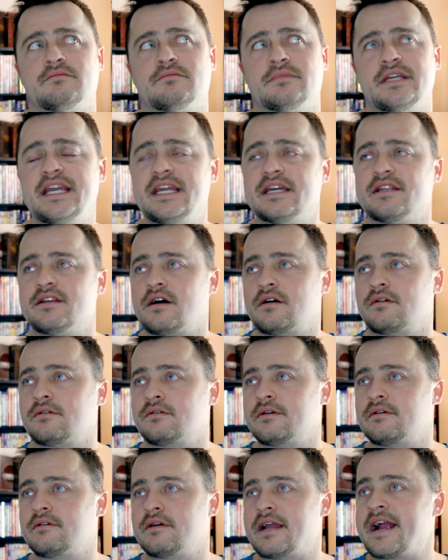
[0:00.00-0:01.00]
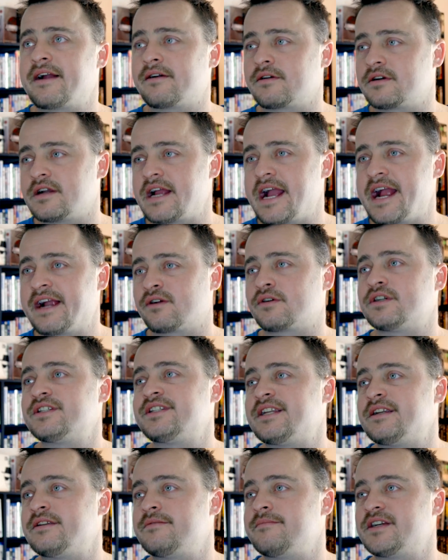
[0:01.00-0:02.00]
E&O, errors
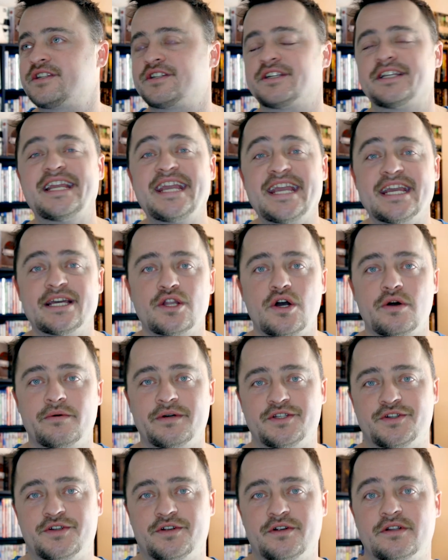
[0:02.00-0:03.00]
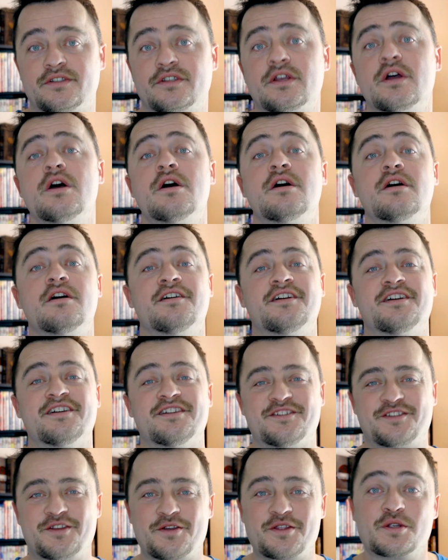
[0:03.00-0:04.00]
and admission, E&O insurance.
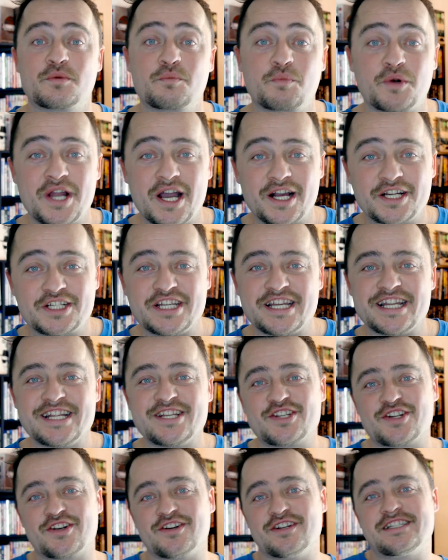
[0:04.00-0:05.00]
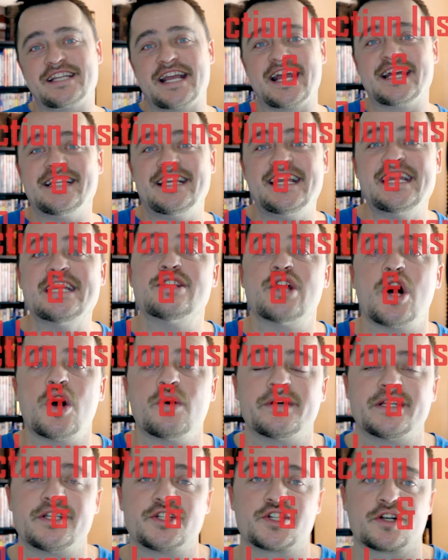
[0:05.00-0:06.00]
So there's production insurance and E&O
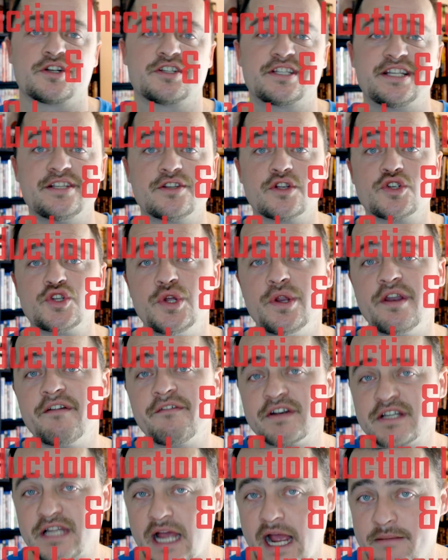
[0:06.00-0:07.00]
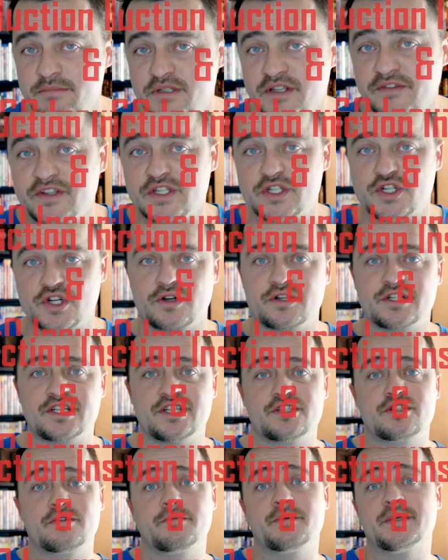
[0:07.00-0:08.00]
insurance. These are 2 different types of
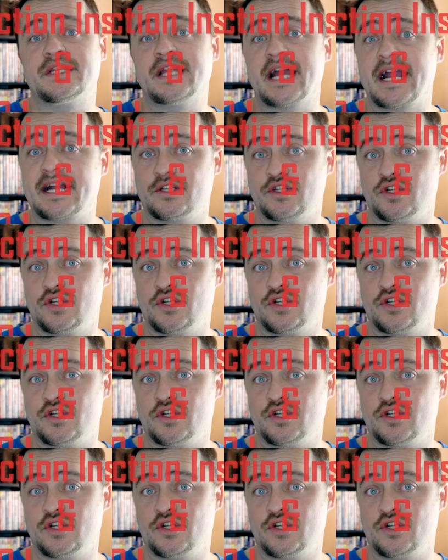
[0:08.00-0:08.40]
insurances to protect